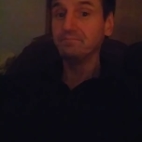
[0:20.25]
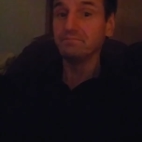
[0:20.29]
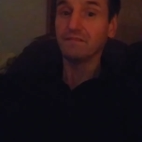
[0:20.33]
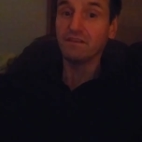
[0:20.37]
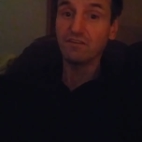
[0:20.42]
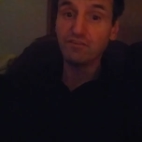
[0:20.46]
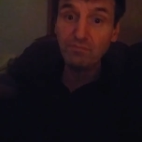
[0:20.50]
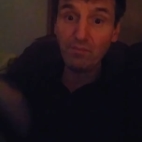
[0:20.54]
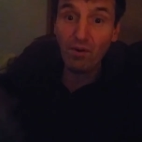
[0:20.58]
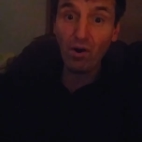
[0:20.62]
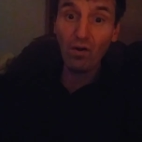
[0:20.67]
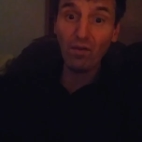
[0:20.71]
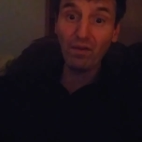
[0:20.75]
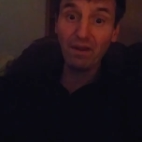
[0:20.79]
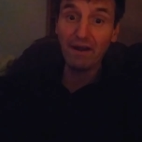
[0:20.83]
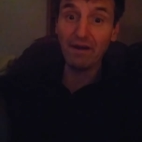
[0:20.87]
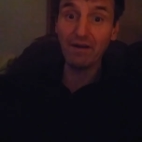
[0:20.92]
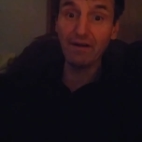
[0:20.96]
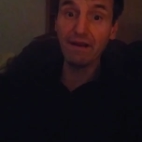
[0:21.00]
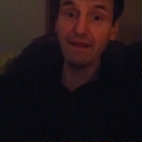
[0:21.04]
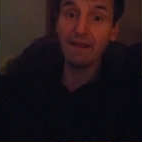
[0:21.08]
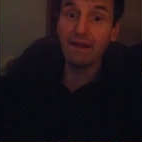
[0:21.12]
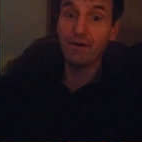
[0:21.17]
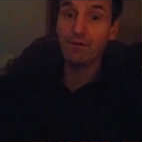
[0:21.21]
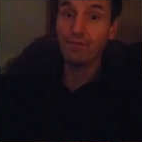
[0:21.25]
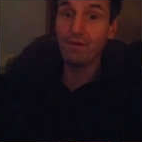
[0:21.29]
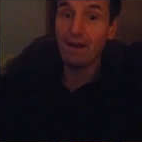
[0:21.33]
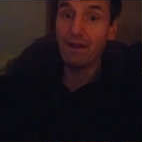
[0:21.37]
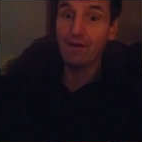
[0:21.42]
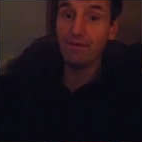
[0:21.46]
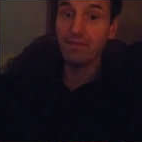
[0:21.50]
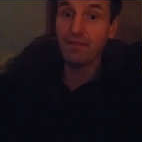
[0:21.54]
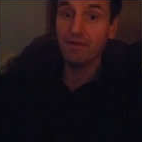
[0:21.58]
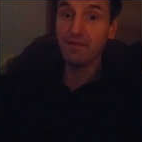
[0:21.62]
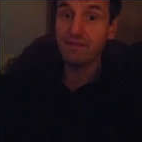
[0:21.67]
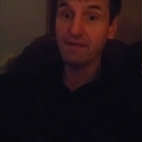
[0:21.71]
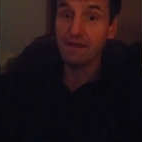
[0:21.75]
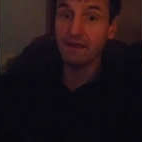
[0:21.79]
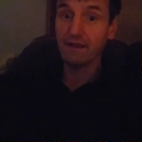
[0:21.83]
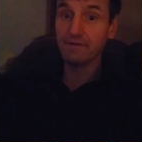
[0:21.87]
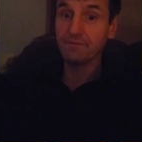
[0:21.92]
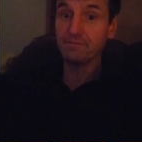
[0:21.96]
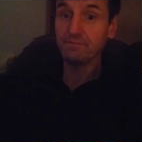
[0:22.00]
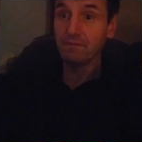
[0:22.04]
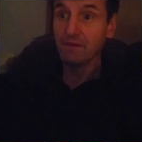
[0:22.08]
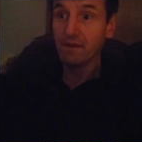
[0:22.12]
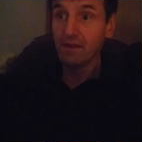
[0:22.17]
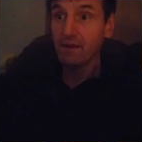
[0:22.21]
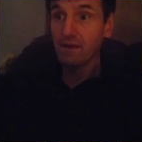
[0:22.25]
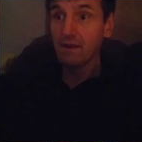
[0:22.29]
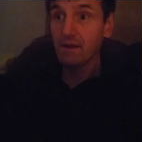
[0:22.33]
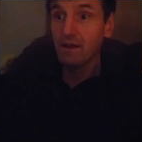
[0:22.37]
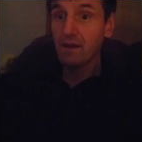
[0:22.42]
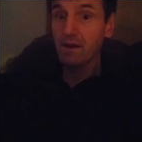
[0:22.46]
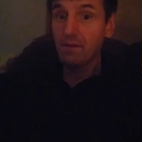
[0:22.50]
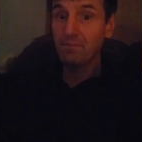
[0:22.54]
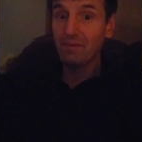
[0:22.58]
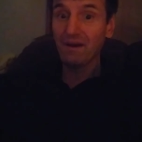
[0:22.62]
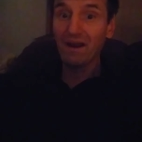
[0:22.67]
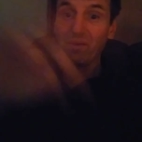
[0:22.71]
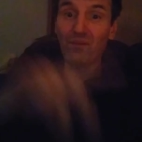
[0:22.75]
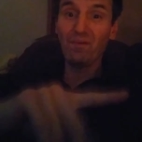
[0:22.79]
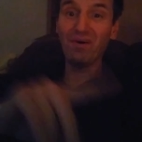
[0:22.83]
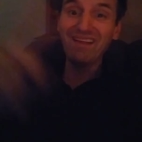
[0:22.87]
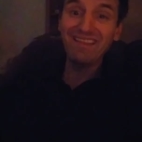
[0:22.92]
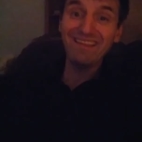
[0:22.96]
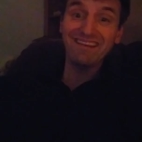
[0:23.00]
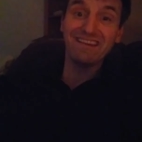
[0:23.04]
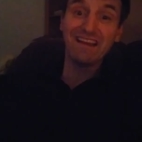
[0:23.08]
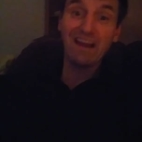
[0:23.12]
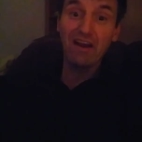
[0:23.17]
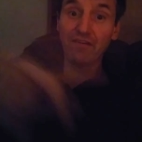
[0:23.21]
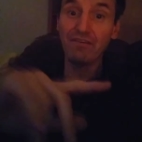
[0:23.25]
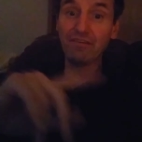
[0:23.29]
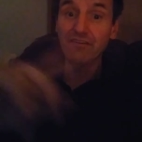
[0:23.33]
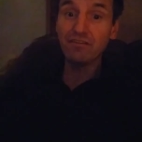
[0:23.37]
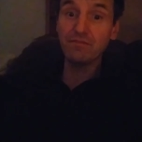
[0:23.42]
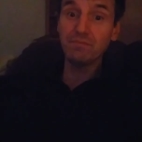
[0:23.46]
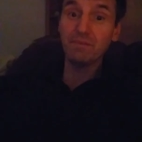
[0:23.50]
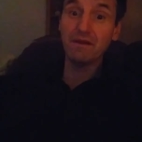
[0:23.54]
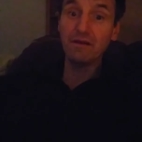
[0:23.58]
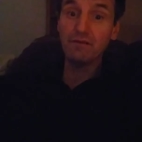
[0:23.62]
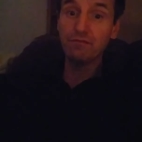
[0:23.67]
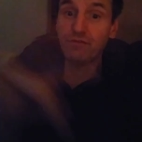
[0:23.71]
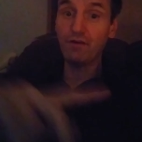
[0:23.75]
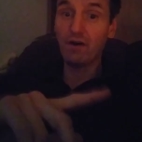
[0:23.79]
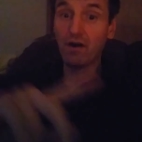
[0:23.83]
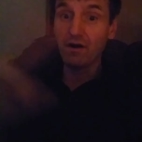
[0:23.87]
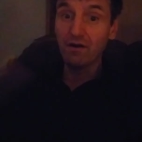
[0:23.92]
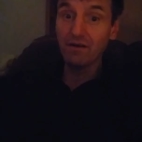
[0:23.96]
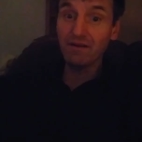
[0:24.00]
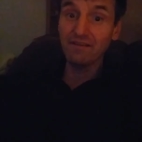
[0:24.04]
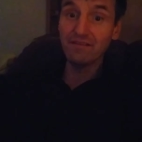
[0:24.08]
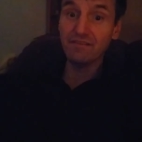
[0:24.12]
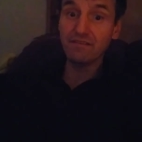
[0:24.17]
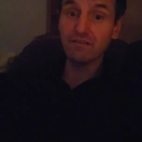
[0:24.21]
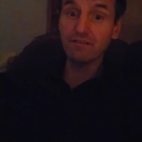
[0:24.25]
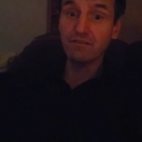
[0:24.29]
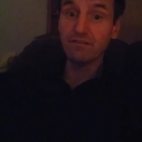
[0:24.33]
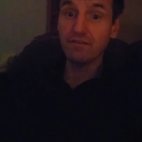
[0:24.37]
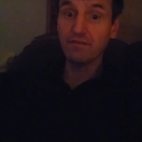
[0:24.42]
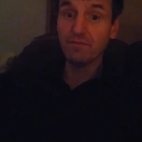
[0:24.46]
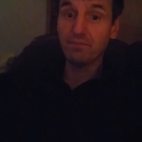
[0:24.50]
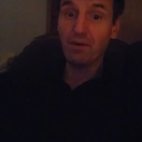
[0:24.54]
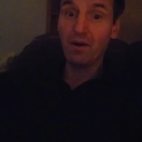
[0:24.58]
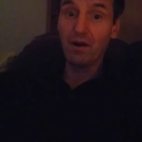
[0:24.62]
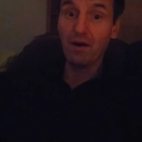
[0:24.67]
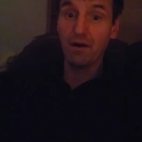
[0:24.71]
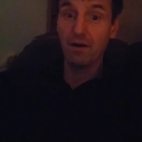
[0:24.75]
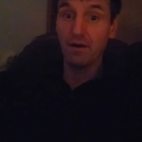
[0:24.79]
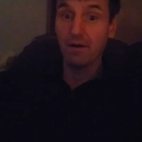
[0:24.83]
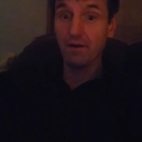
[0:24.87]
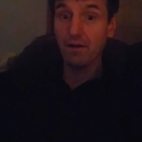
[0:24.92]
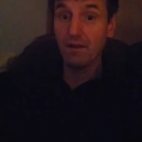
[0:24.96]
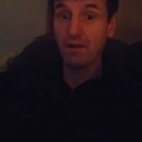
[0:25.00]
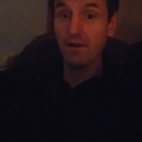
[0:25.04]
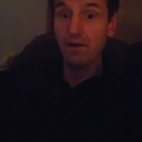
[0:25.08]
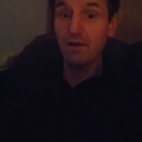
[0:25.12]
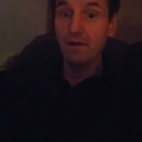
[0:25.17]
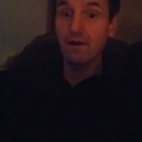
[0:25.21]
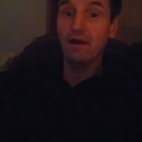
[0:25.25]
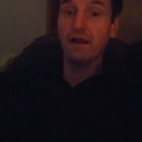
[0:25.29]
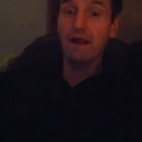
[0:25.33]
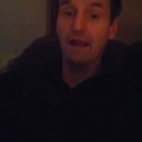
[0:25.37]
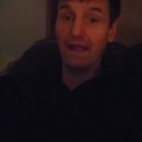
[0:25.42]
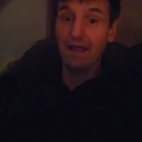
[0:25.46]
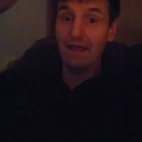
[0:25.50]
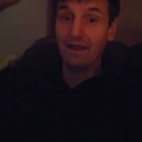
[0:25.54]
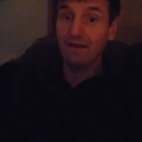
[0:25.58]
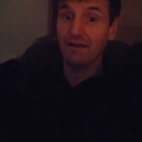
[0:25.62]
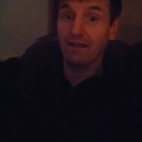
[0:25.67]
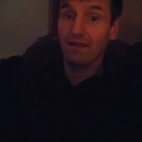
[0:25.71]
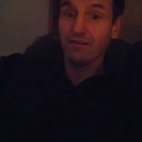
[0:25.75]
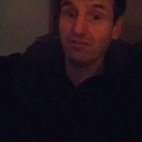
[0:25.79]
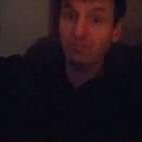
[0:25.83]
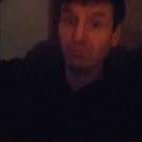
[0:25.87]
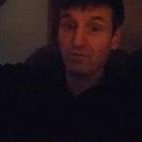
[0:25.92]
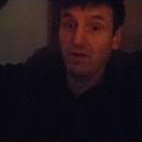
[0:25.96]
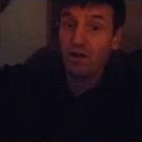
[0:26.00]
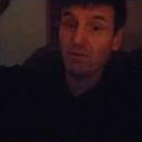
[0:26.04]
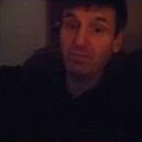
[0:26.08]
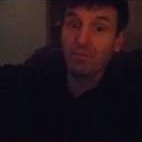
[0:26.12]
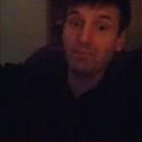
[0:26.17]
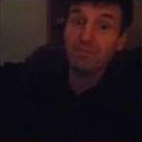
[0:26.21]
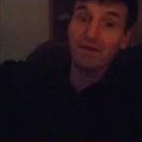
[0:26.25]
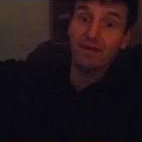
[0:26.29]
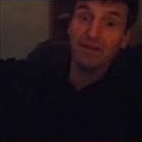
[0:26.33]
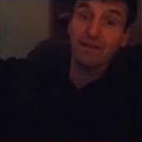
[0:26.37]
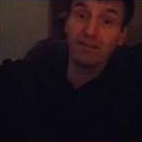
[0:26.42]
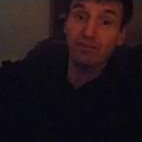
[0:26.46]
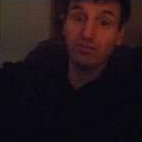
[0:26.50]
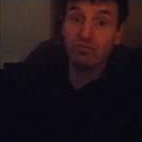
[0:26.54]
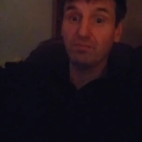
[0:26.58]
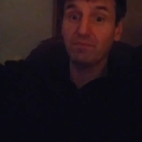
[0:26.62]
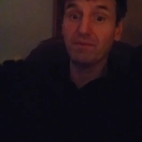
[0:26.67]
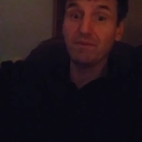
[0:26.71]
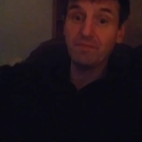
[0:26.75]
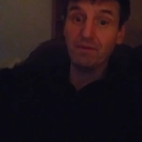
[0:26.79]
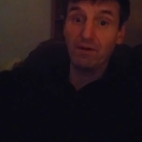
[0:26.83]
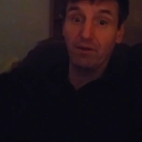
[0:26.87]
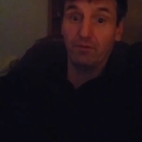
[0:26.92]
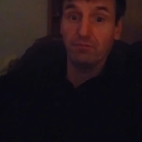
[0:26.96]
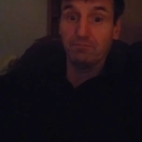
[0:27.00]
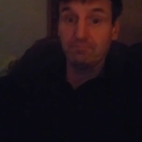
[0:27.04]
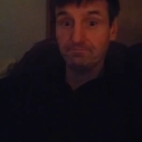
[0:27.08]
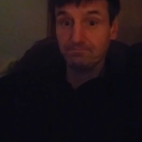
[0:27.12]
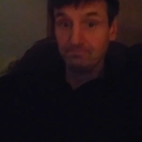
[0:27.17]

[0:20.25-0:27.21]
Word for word: small area around the thing, but I wanted the towers to be a far distance apart, and a couple buildings would be built,